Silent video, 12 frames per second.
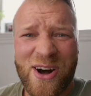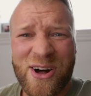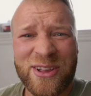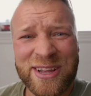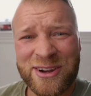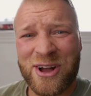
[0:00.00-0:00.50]

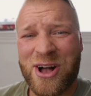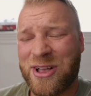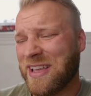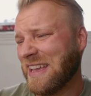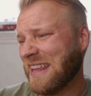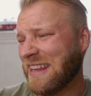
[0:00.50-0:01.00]
All in
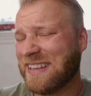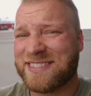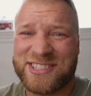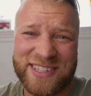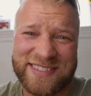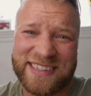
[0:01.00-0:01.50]
all, it is
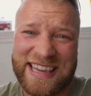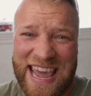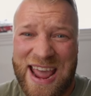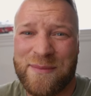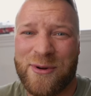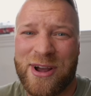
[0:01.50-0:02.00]
just a
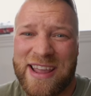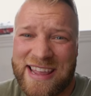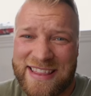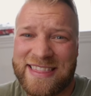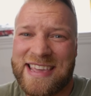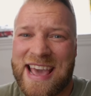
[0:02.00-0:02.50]
camera
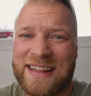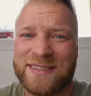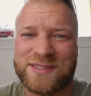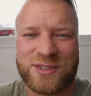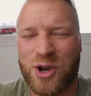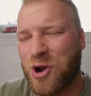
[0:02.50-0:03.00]
in the end,
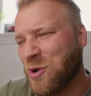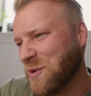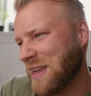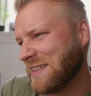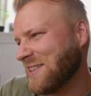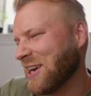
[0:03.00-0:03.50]
so
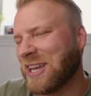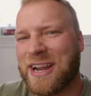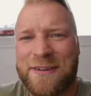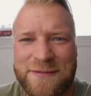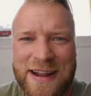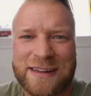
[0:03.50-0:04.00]
it's not gonna
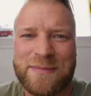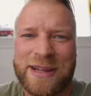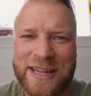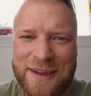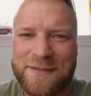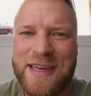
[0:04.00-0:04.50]
affect my
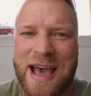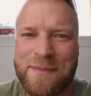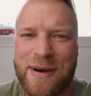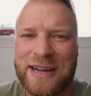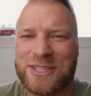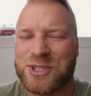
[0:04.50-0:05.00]
life that
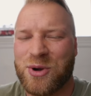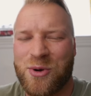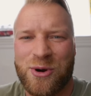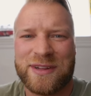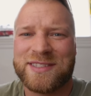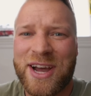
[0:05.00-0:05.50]
much,
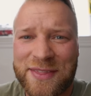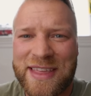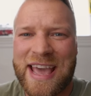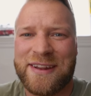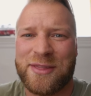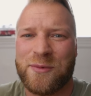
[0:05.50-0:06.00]
or it's not the
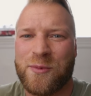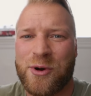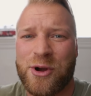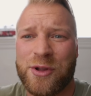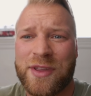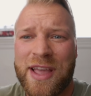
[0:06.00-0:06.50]
end of the
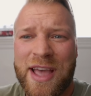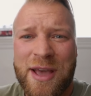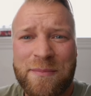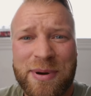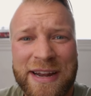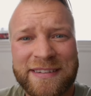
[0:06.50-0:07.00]
world,
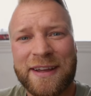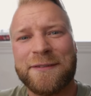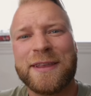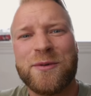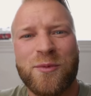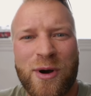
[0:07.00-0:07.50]
but I
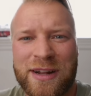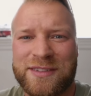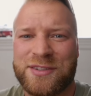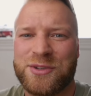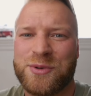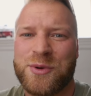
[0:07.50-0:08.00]
definitely want
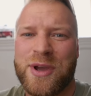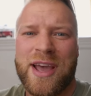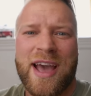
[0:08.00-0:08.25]
to